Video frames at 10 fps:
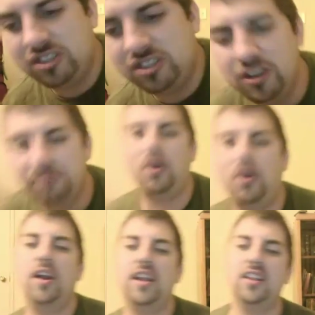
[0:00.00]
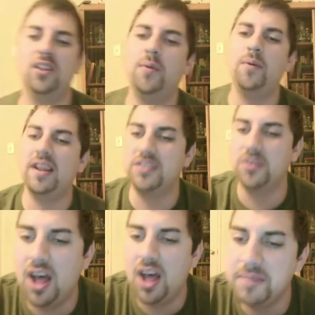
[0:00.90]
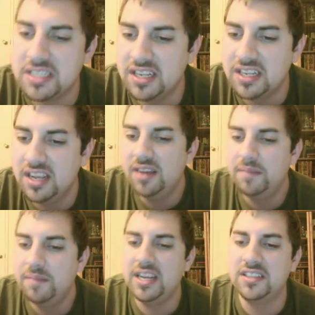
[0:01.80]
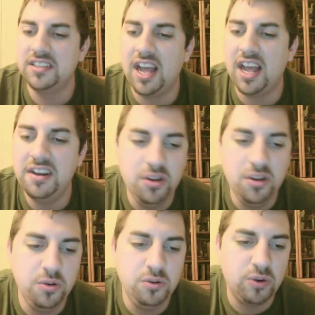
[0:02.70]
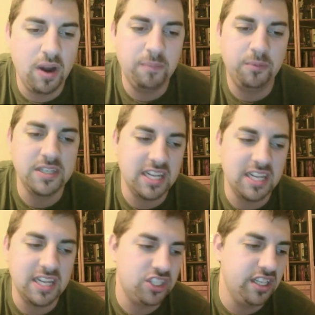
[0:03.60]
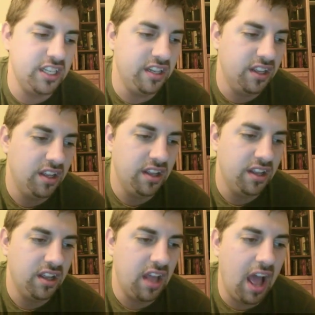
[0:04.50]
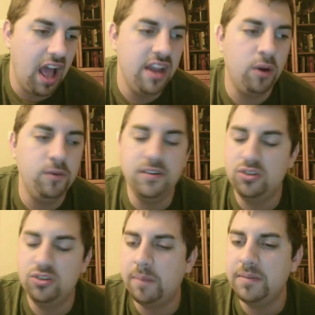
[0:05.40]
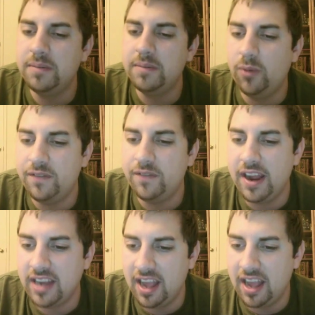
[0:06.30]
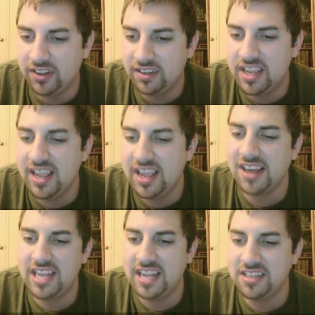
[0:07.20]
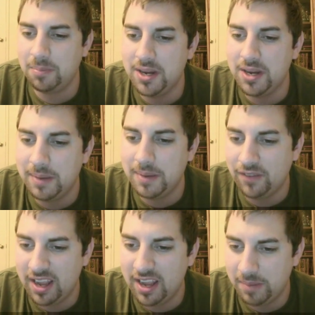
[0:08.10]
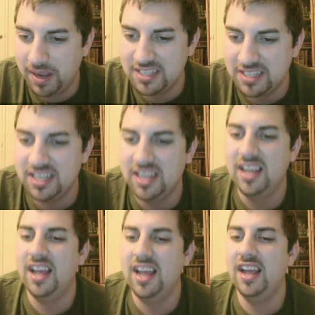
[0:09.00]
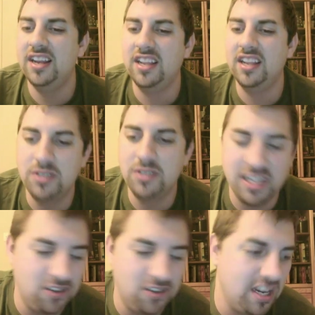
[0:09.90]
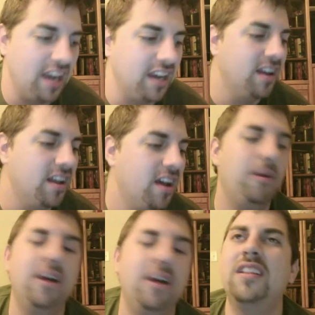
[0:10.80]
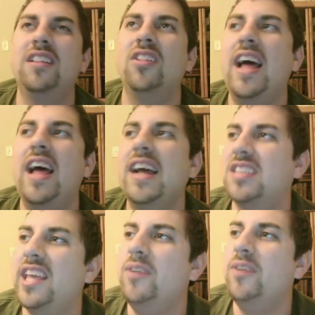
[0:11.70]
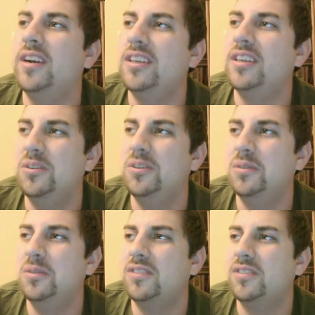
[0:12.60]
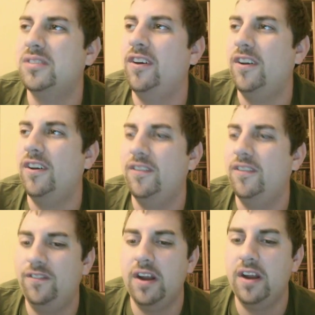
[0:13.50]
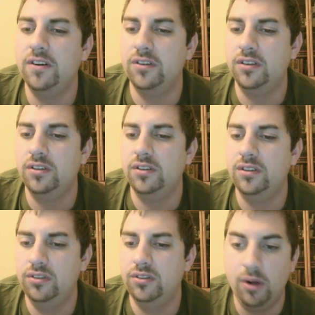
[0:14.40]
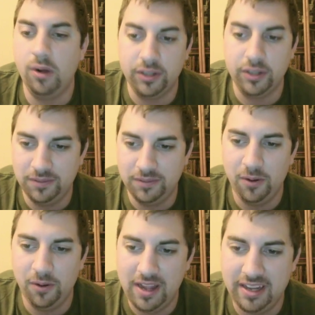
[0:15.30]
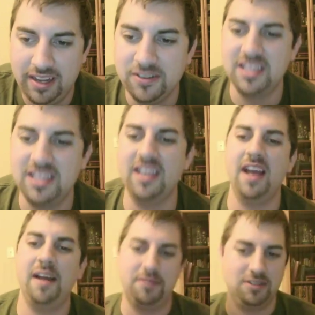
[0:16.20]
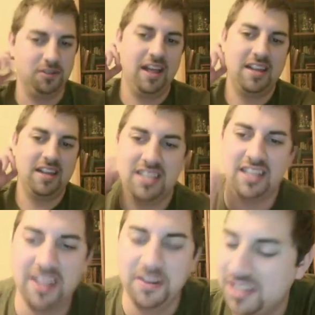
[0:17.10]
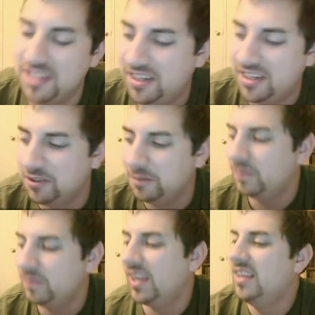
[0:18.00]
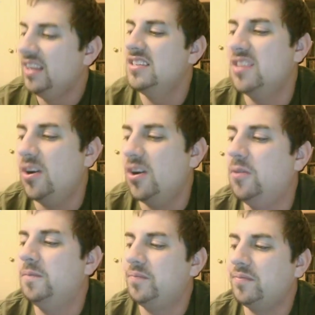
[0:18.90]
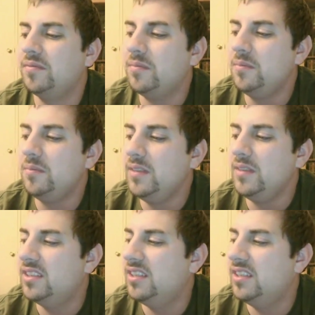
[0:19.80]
should have brought in Lorenzo Lamas because I knew Trump was itching. I know Trump didn't want to fire Kevin. He actually has a pretty big fan base, and he was entertaining. But the last thing he wanted to do was fire Geraldo. Like that was the absolute last thing that he was going to do. So to